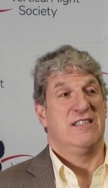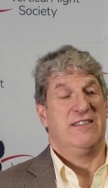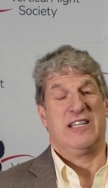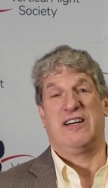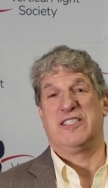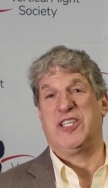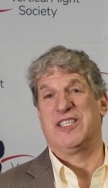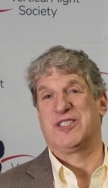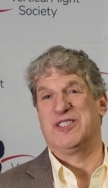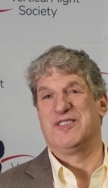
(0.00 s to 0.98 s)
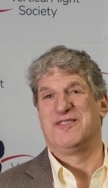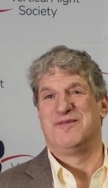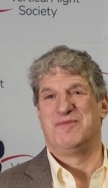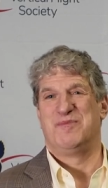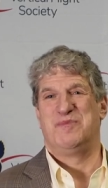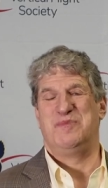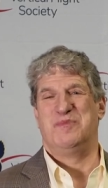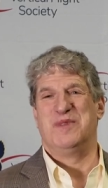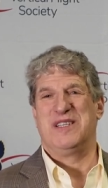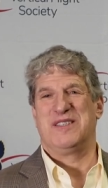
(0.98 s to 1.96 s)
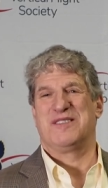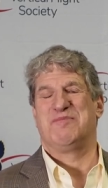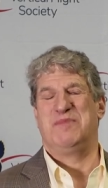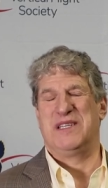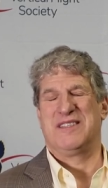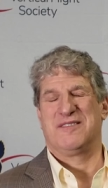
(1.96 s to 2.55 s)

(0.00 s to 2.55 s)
I had a lot of chance to uh,